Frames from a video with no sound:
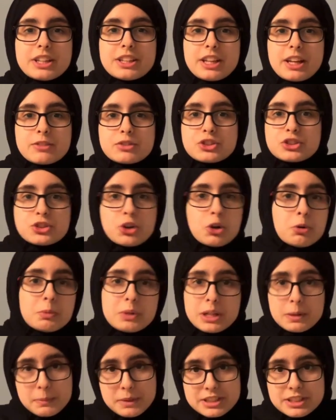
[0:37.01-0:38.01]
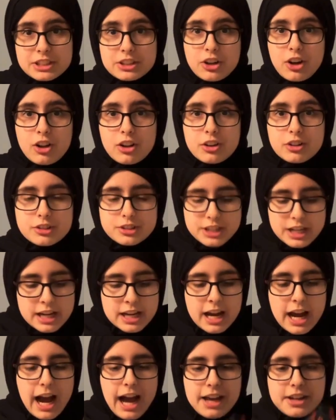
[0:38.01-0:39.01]
They have so many amazing colors.
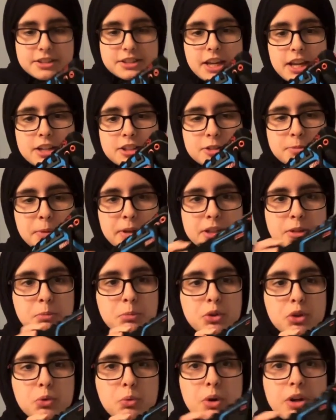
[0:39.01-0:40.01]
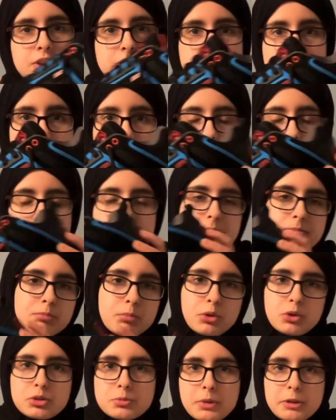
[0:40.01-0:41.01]
I decided to pick the blue ones because
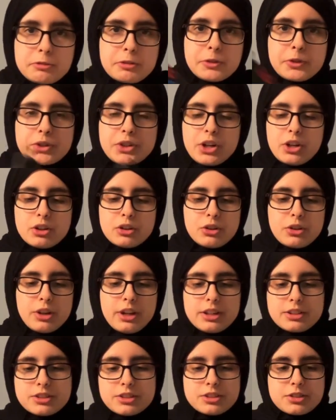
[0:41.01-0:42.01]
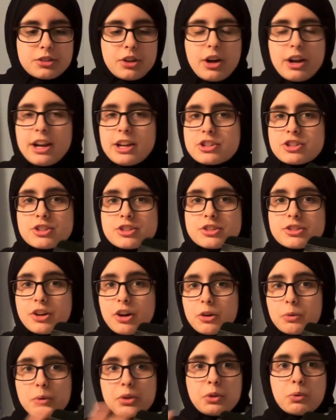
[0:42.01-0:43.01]
blue is my favorite color, and I just thought I should
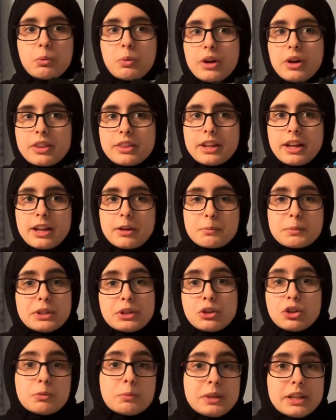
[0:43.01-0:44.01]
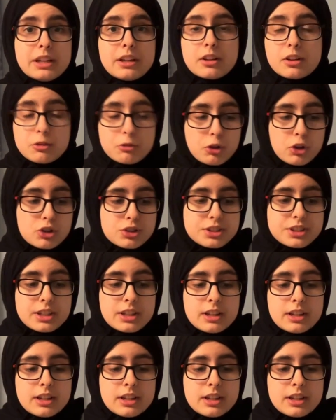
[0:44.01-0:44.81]
start with the one that appealed to me first.